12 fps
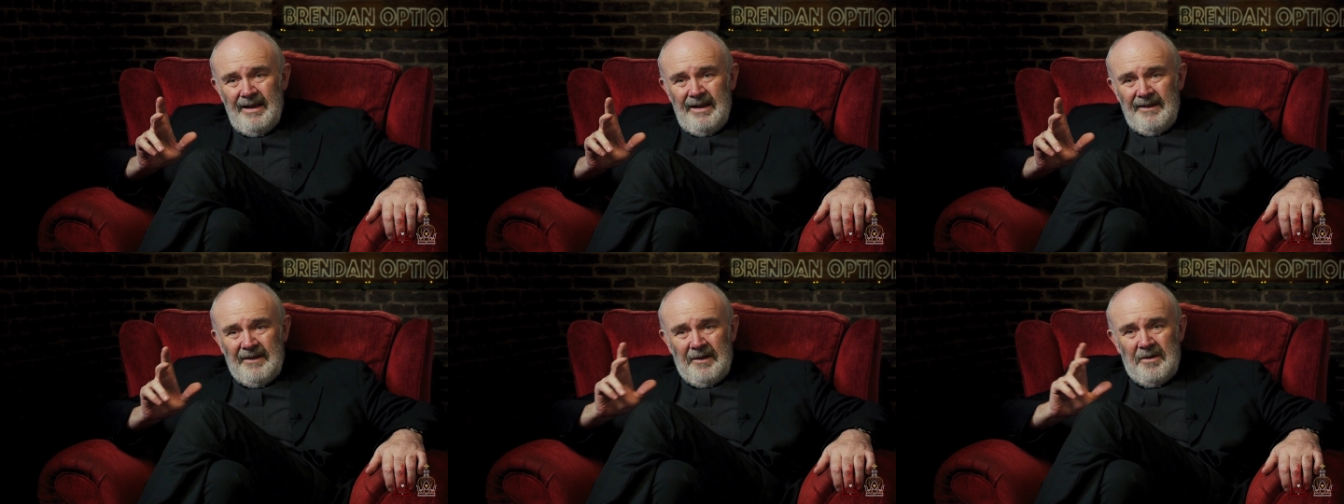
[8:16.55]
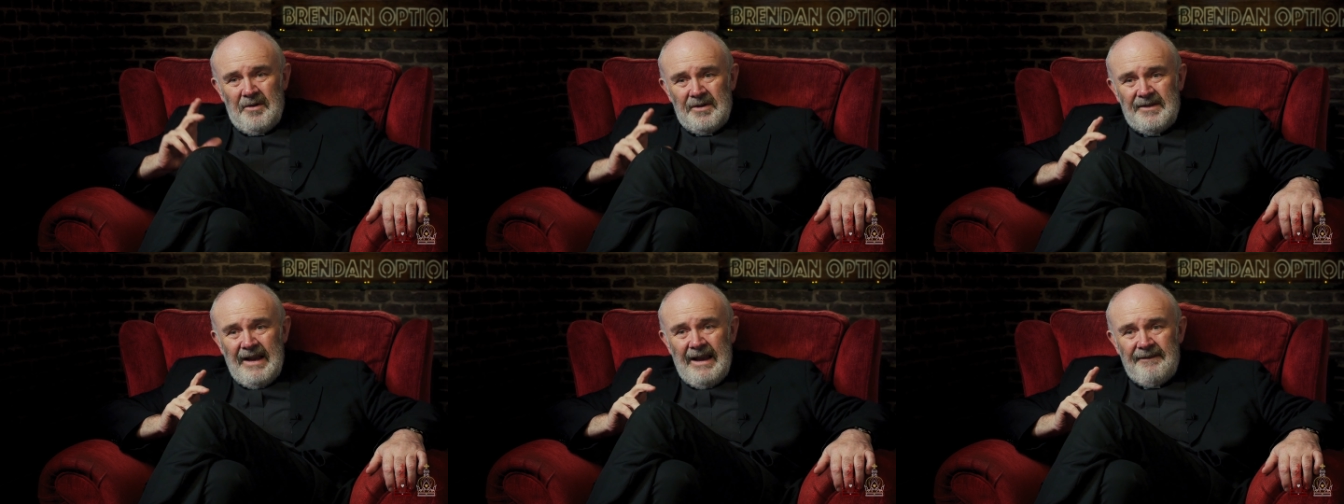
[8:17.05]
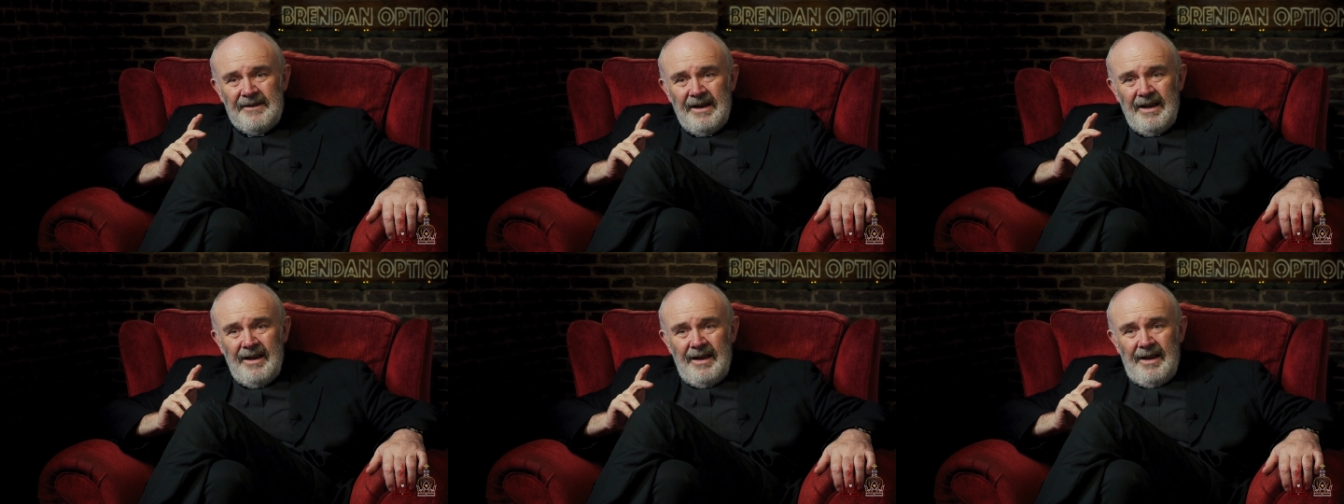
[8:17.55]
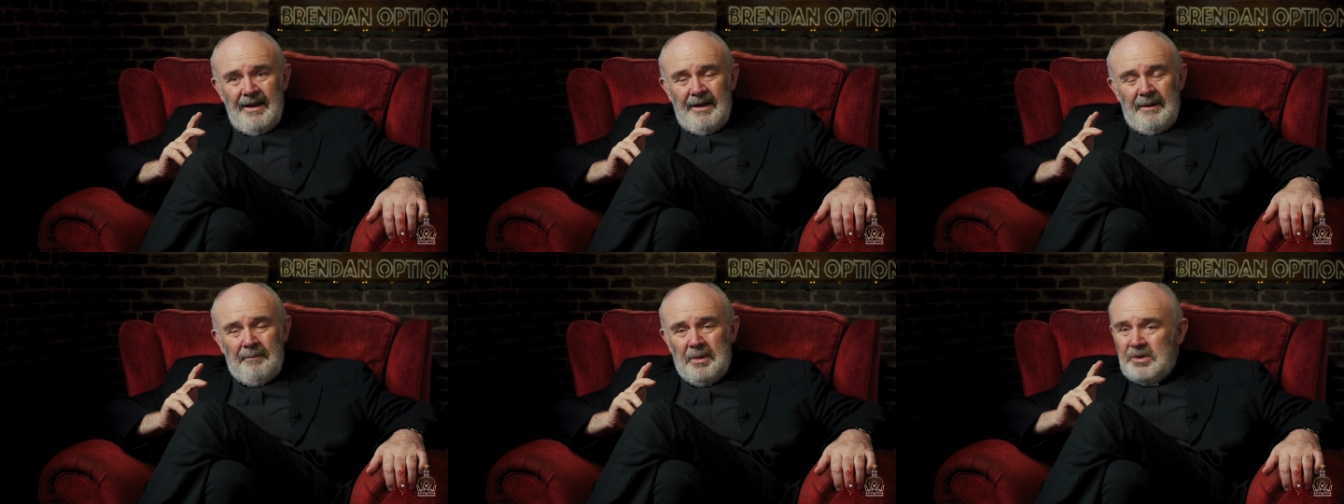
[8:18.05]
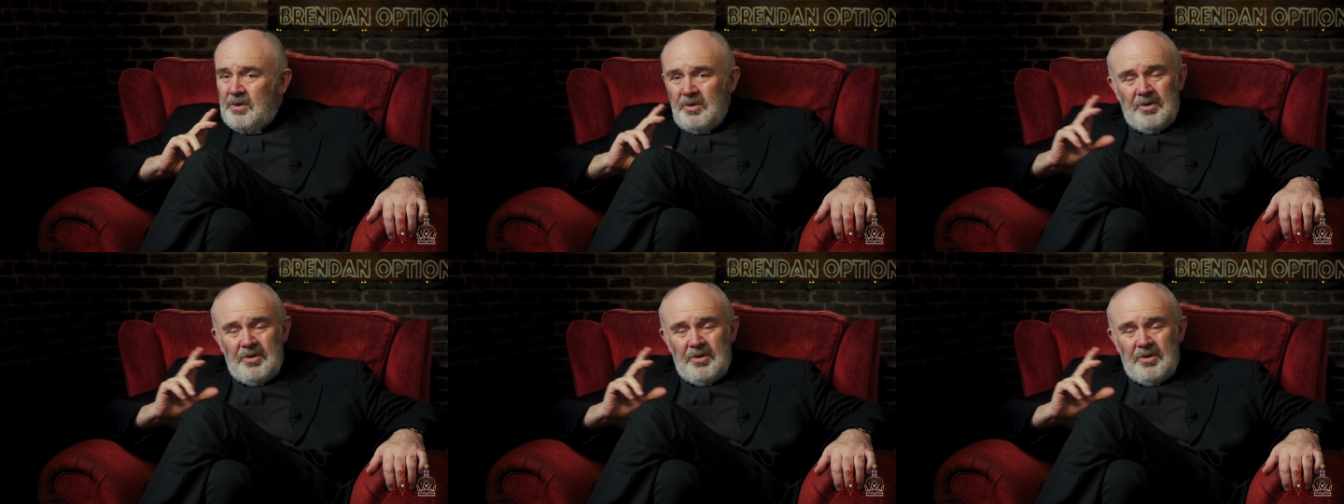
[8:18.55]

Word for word: So, you're saved, but don't